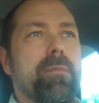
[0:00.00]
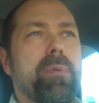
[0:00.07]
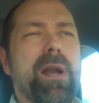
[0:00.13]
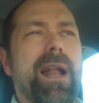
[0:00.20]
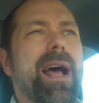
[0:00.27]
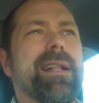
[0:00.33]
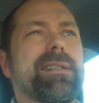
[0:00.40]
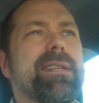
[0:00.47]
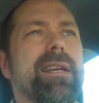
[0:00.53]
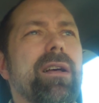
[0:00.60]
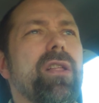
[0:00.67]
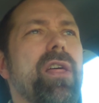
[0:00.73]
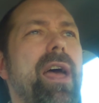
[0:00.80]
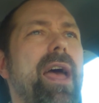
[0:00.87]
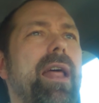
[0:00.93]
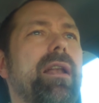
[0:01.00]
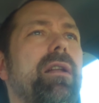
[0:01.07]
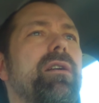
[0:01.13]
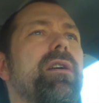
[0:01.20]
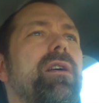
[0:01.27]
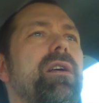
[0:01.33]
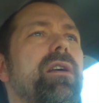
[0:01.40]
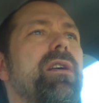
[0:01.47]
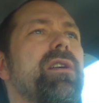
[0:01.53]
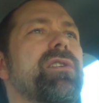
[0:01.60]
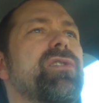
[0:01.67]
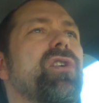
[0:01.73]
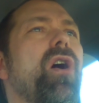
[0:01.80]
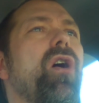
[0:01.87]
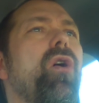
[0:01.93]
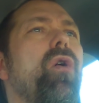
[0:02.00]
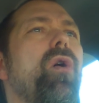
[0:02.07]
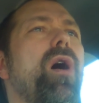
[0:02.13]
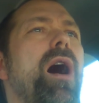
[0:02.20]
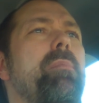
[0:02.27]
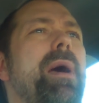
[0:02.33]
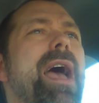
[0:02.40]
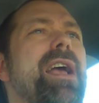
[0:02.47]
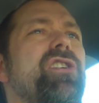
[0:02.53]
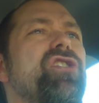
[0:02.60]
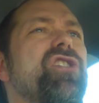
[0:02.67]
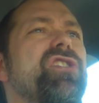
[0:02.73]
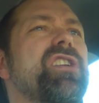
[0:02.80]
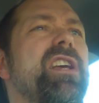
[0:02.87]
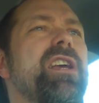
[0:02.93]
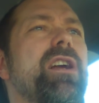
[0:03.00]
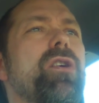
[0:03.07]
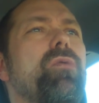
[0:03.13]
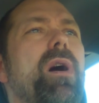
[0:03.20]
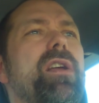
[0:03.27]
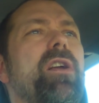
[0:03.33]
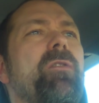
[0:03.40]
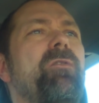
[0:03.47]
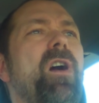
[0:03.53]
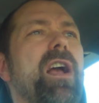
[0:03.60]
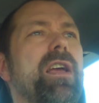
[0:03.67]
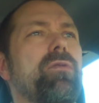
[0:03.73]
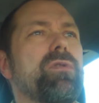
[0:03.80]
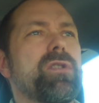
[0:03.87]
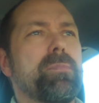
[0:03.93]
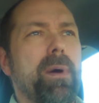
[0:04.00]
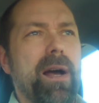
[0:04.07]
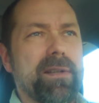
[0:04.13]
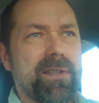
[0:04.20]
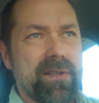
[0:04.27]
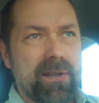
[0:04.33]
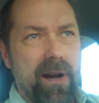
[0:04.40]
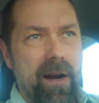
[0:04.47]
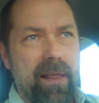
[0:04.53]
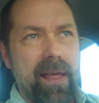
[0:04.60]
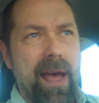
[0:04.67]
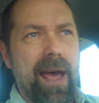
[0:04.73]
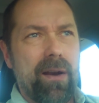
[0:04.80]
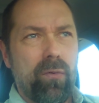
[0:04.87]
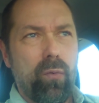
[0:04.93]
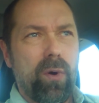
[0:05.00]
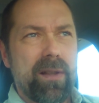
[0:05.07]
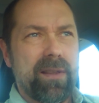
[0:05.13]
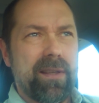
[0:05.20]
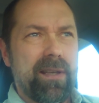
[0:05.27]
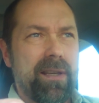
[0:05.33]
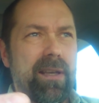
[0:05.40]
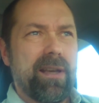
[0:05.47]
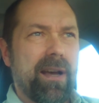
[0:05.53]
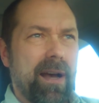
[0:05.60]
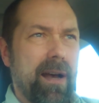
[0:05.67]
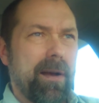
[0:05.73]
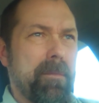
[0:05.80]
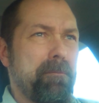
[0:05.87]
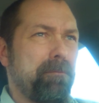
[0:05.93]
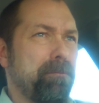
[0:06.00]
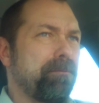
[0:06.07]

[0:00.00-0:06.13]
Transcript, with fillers: But not until then. So I'm anxious to hear what your fucking responses are to that and what the uh,